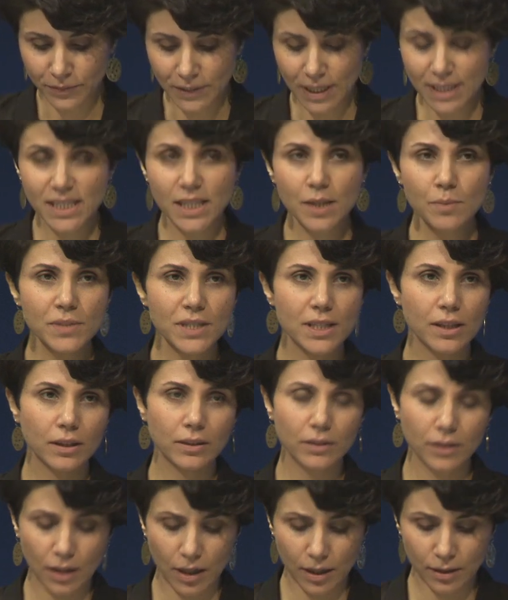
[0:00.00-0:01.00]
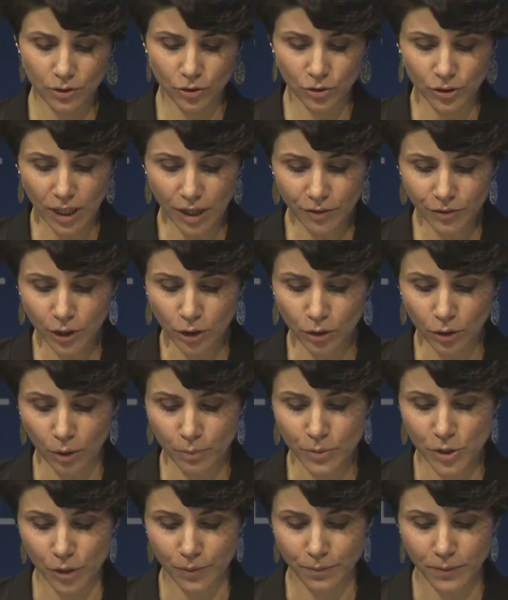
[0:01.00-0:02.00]
It seems that ethnographical
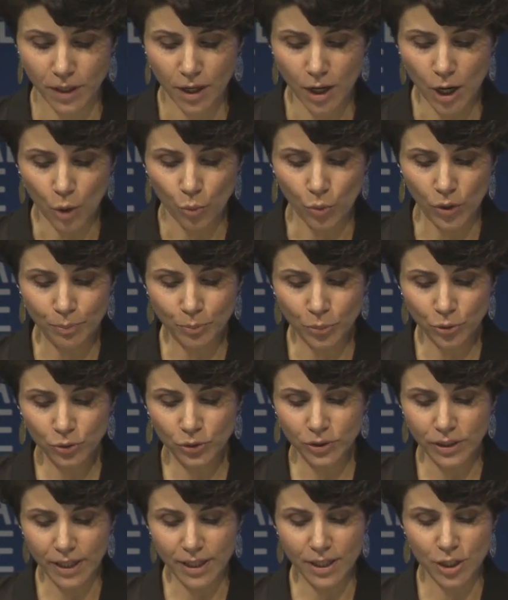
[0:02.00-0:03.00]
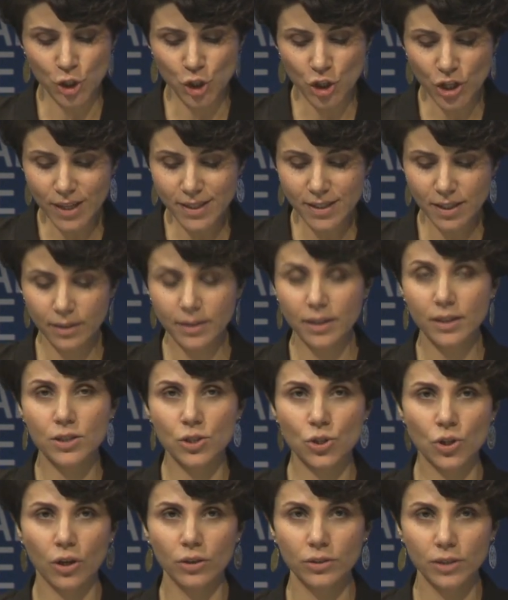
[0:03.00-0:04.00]
objects were put there just an
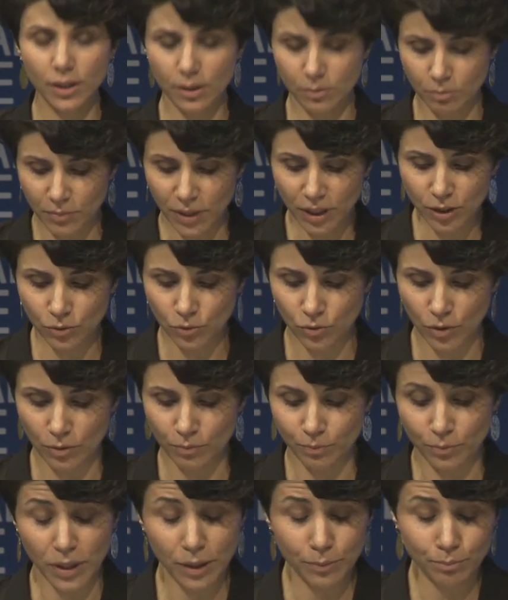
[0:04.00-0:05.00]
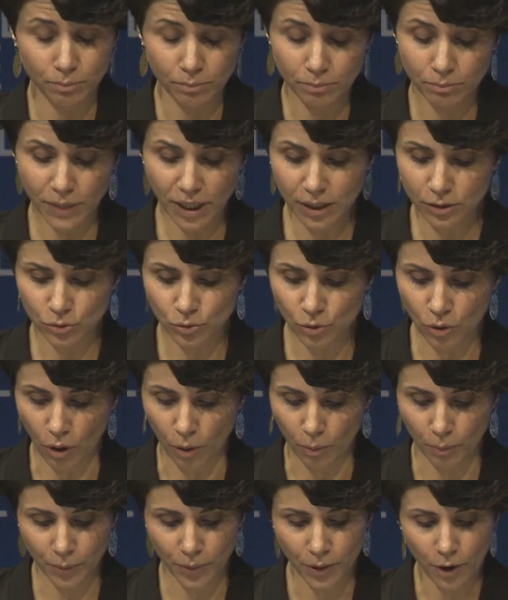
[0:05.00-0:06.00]
exotic
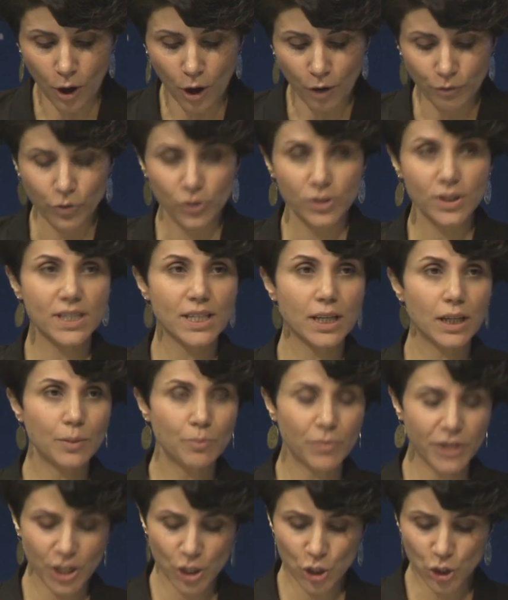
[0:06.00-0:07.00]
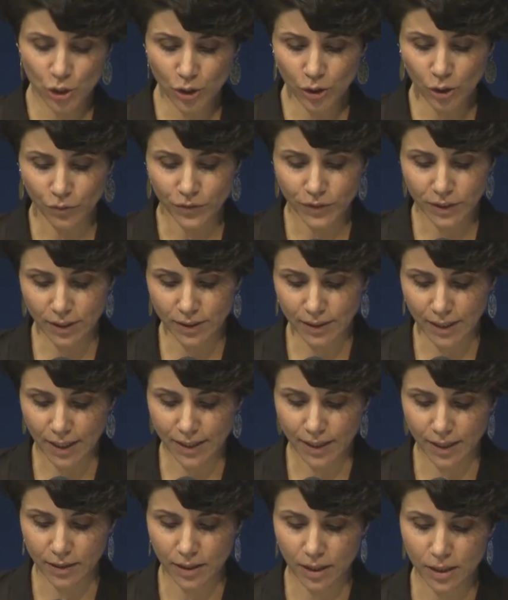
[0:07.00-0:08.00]
backdrop for the celebration of the
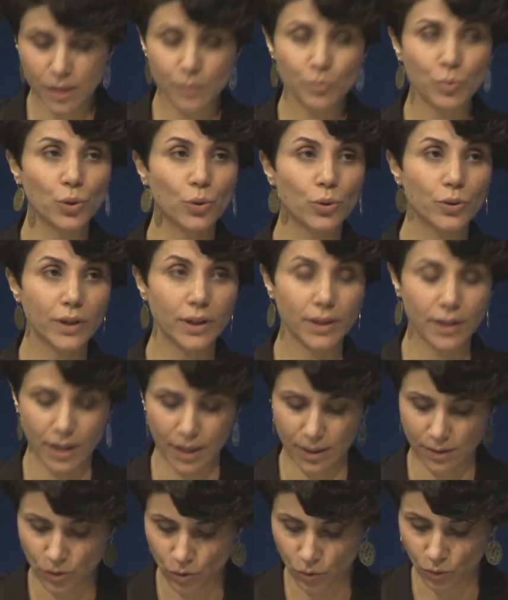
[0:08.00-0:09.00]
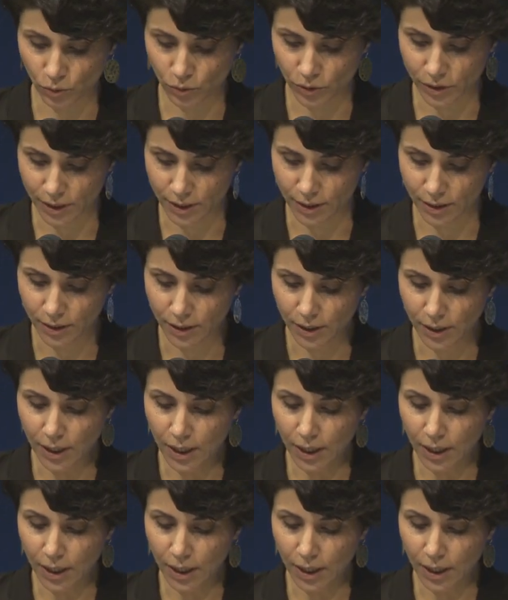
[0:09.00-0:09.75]
Italian explorer and soldier.